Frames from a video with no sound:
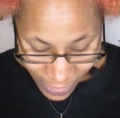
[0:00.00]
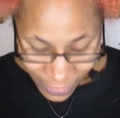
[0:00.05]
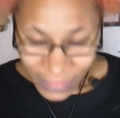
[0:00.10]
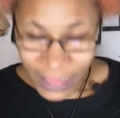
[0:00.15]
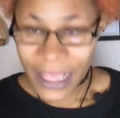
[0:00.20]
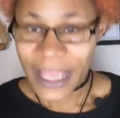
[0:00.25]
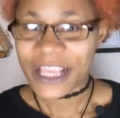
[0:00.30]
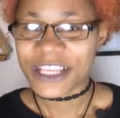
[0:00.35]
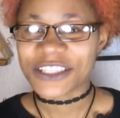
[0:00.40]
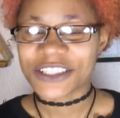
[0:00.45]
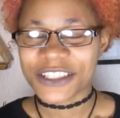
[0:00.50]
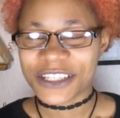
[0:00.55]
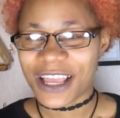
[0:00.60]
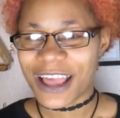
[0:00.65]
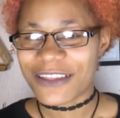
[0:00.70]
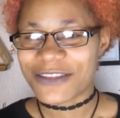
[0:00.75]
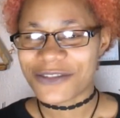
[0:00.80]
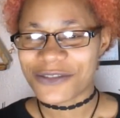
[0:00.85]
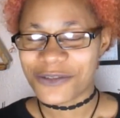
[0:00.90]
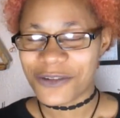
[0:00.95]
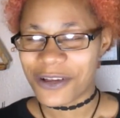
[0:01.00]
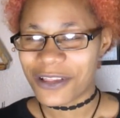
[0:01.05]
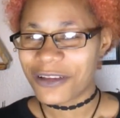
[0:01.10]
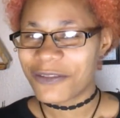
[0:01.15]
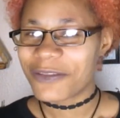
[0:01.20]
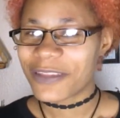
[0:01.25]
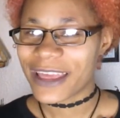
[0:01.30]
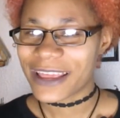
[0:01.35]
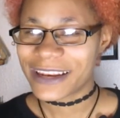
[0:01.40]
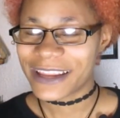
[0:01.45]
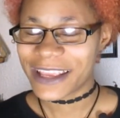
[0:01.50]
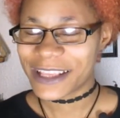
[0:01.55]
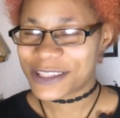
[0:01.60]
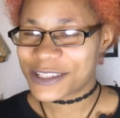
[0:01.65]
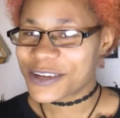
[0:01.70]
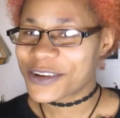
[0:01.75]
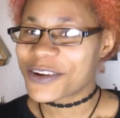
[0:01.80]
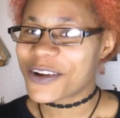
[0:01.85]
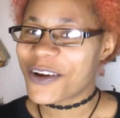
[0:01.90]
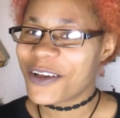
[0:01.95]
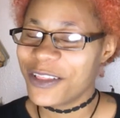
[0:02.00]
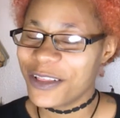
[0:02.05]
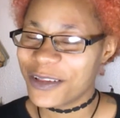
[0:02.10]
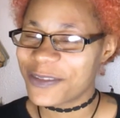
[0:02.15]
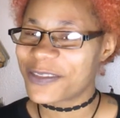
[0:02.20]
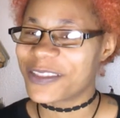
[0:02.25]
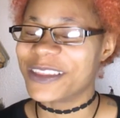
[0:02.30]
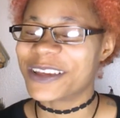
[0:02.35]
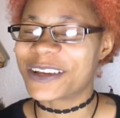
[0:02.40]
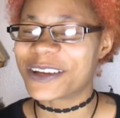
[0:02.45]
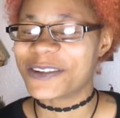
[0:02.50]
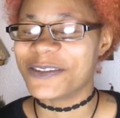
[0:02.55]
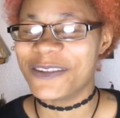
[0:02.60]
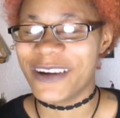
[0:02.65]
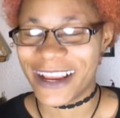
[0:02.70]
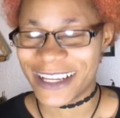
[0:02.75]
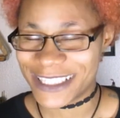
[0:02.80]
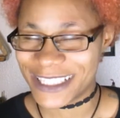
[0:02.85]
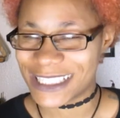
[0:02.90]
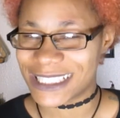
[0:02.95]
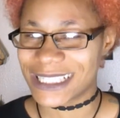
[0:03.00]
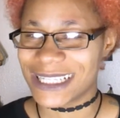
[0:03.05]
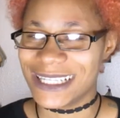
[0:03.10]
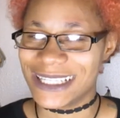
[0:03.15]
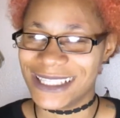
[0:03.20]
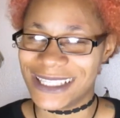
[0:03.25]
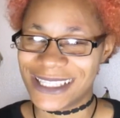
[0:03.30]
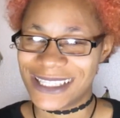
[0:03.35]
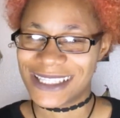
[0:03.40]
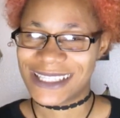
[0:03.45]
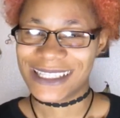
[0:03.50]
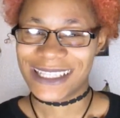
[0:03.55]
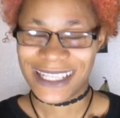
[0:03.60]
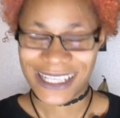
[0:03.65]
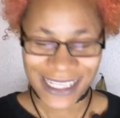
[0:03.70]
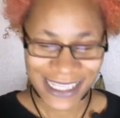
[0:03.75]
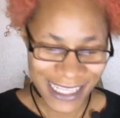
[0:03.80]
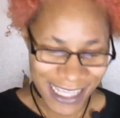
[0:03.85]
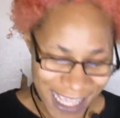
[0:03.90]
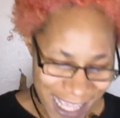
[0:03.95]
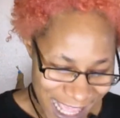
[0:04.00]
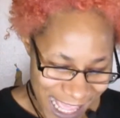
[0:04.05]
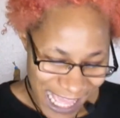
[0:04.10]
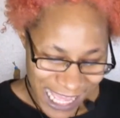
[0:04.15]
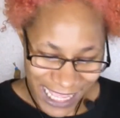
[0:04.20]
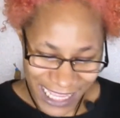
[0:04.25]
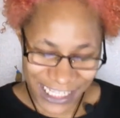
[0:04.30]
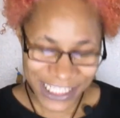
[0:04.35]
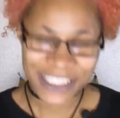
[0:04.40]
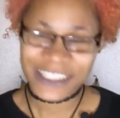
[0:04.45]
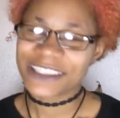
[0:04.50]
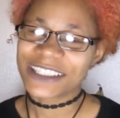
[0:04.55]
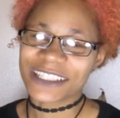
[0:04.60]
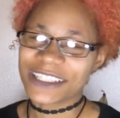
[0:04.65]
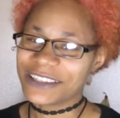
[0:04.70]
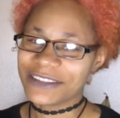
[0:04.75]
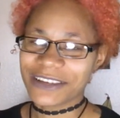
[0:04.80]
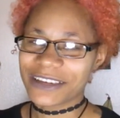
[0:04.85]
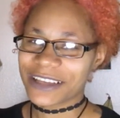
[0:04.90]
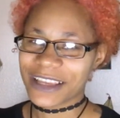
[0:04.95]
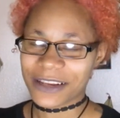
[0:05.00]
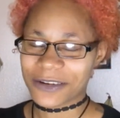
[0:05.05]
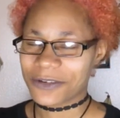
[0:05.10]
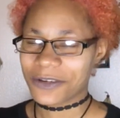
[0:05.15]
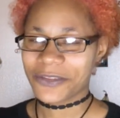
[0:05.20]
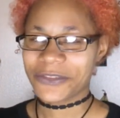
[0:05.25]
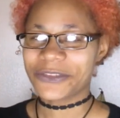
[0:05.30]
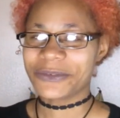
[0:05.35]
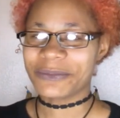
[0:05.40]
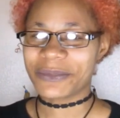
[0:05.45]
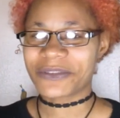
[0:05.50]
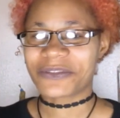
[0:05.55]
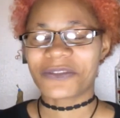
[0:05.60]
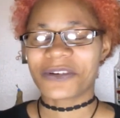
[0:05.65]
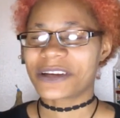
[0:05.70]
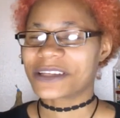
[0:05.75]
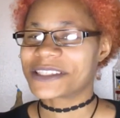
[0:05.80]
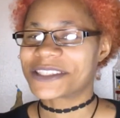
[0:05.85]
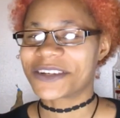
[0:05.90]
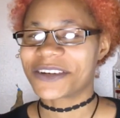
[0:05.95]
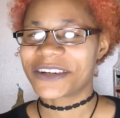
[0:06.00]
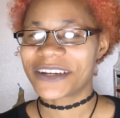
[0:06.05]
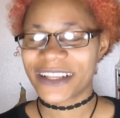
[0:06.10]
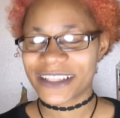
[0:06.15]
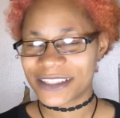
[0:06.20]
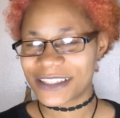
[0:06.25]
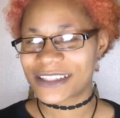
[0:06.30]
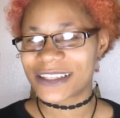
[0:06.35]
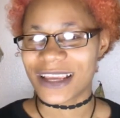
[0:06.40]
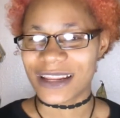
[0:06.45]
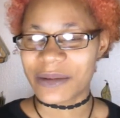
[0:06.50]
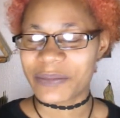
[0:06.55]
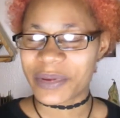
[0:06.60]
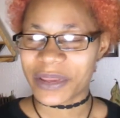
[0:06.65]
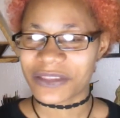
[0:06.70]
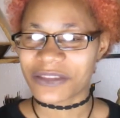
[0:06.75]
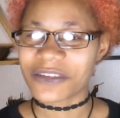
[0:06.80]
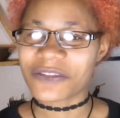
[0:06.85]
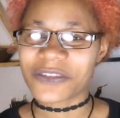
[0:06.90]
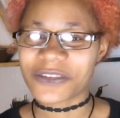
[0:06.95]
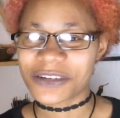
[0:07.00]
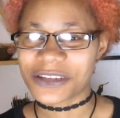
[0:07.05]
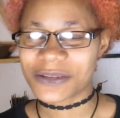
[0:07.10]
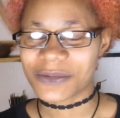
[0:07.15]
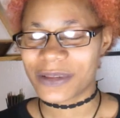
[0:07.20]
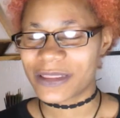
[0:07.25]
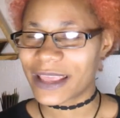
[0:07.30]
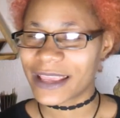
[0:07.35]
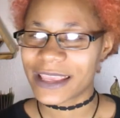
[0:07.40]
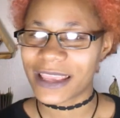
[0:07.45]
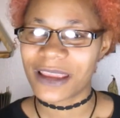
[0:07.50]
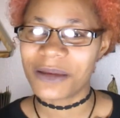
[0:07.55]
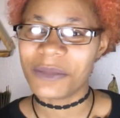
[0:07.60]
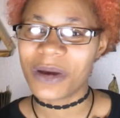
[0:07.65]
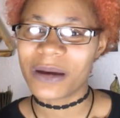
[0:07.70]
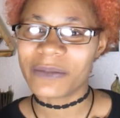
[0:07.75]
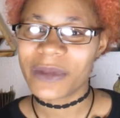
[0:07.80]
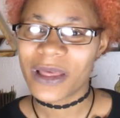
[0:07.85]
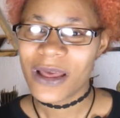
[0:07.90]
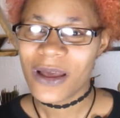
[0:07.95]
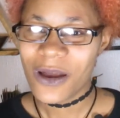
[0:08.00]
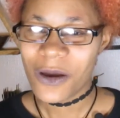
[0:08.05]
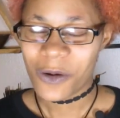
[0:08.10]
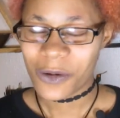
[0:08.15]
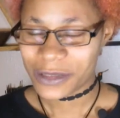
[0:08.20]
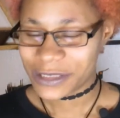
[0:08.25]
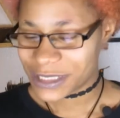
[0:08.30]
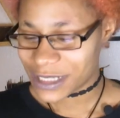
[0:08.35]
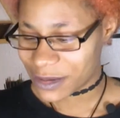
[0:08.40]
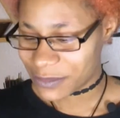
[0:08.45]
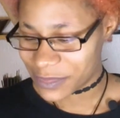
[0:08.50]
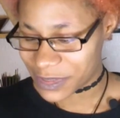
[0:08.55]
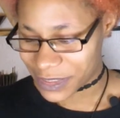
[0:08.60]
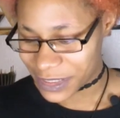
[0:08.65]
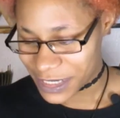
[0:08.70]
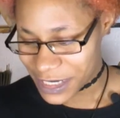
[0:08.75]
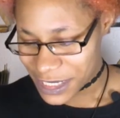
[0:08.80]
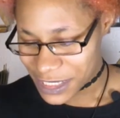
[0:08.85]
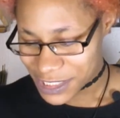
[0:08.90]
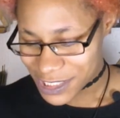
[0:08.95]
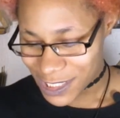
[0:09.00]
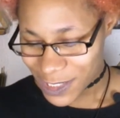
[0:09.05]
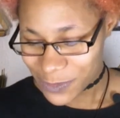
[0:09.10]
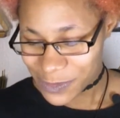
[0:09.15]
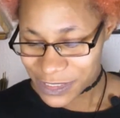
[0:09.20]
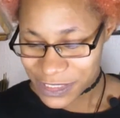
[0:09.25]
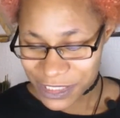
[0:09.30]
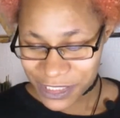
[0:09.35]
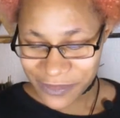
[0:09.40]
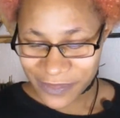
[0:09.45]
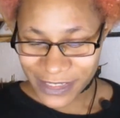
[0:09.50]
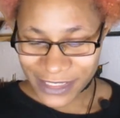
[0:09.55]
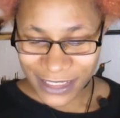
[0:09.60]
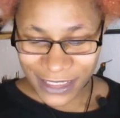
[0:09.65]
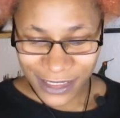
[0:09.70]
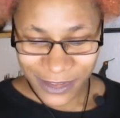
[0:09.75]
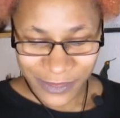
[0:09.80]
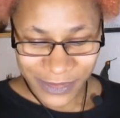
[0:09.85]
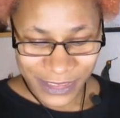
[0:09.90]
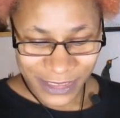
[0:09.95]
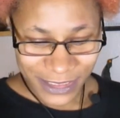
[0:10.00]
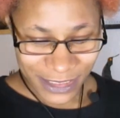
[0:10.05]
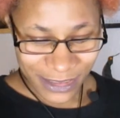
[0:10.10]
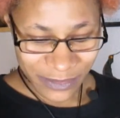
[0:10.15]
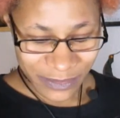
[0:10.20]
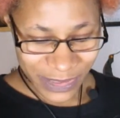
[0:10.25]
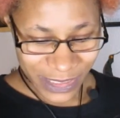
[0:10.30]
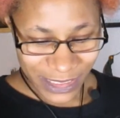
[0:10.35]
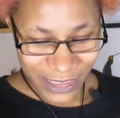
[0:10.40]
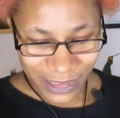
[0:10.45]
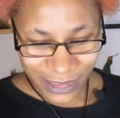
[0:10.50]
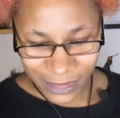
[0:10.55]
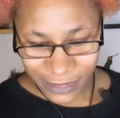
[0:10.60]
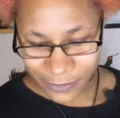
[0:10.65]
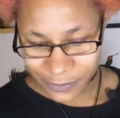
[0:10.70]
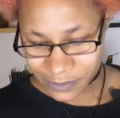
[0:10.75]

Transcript: well, I actually got through all of that and answered all of the questions. I actually didn't look at all of them before I started. I just kind of picked the first one that came up on Tumblr. So I was nervous that it was going to be